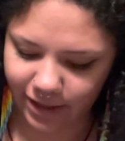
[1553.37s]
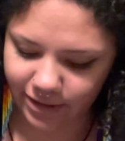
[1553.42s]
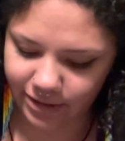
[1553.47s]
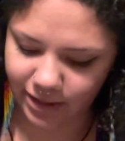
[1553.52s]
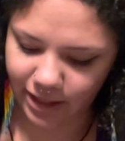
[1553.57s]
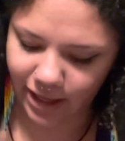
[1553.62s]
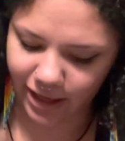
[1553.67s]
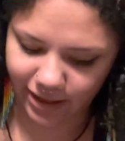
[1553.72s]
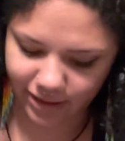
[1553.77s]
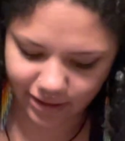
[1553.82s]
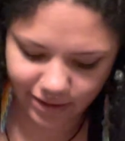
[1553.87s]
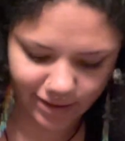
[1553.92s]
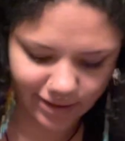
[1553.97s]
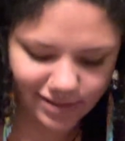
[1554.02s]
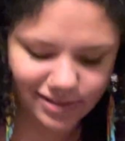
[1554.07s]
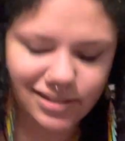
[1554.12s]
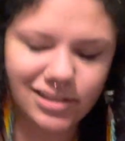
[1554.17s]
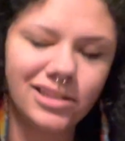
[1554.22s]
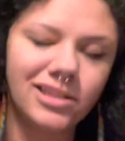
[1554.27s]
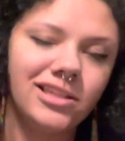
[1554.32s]
Like,
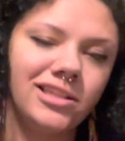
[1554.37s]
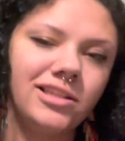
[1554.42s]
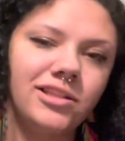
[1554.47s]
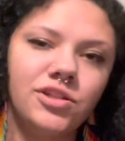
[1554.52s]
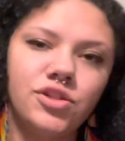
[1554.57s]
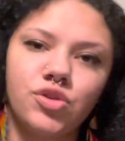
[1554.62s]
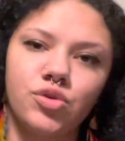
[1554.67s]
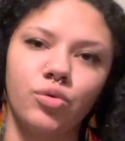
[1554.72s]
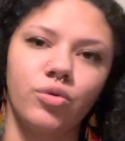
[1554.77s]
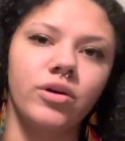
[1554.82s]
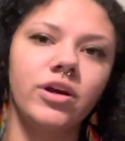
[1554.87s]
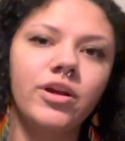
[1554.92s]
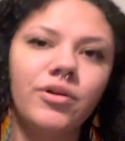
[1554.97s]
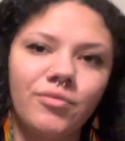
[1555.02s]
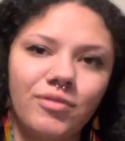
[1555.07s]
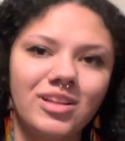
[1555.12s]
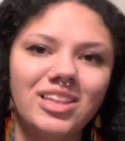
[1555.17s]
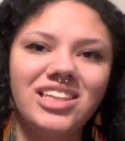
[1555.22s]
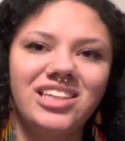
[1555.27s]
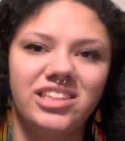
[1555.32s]
is the story
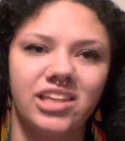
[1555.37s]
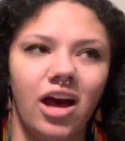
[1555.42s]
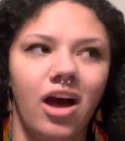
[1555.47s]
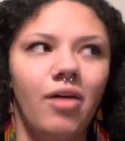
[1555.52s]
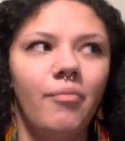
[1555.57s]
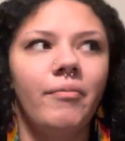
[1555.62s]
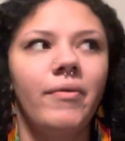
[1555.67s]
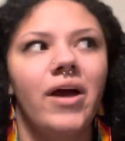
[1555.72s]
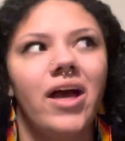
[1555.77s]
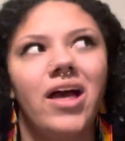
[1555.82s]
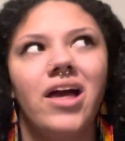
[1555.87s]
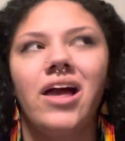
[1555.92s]
really dumb?